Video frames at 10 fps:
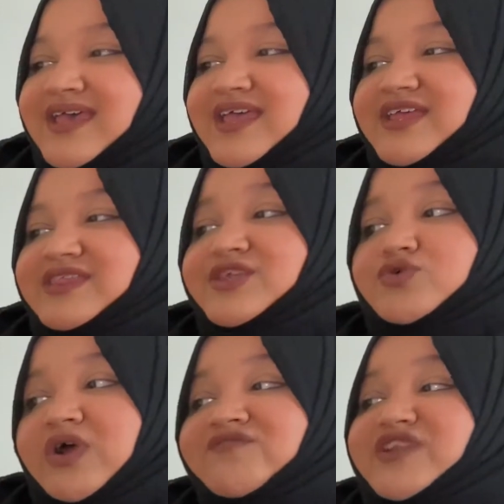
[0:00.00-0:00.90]
The
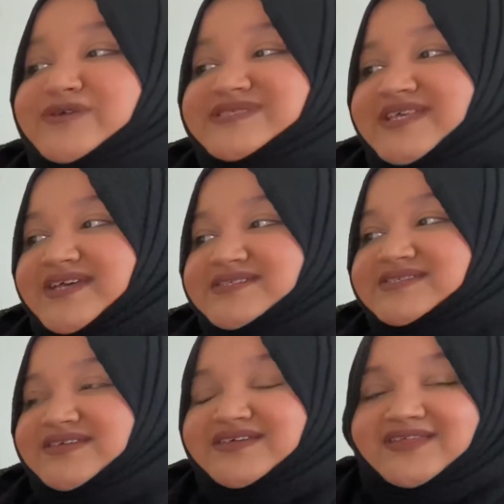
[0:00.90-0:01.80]
Gruffalo said
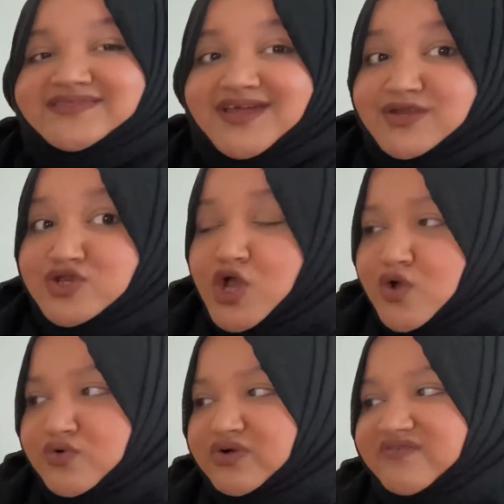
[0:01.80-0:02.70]
that no
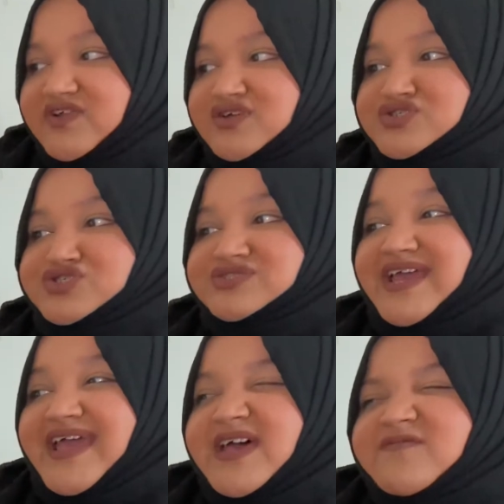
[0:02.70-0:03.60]
Gruffalo should
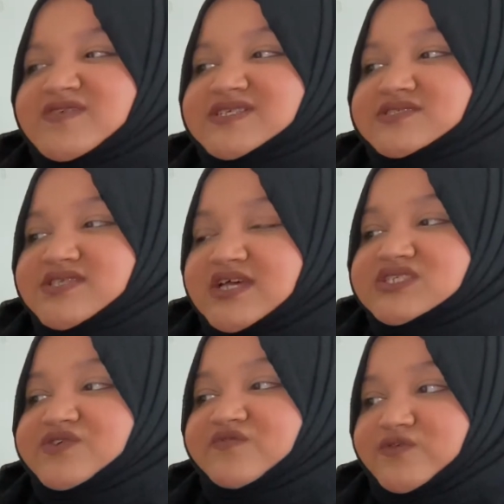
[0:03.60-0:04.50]
ever set
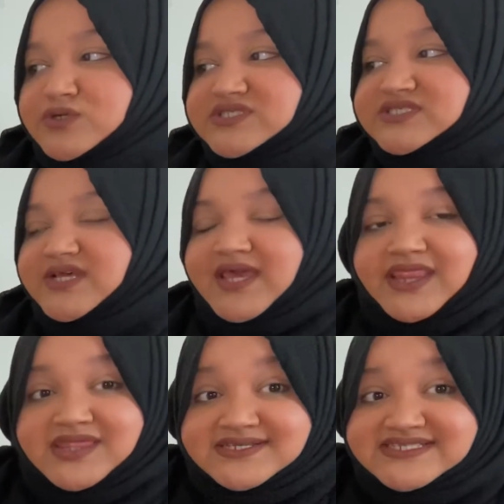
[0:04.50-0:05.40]
foot in the
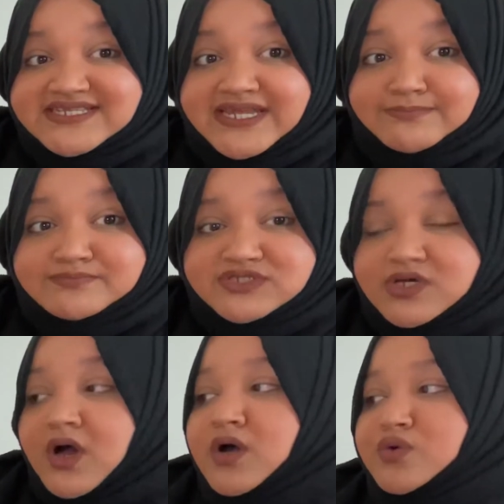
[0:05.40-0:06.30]
deep,
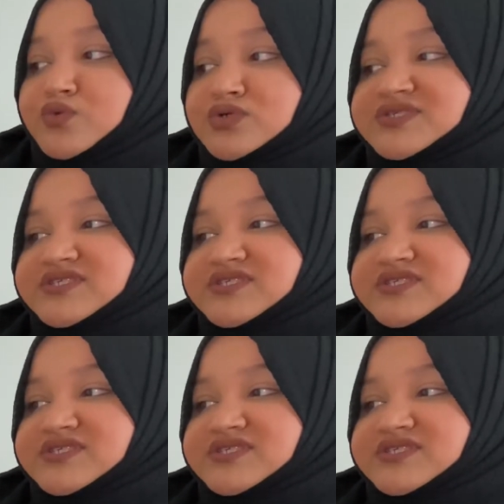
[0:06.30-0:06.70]
dark wood.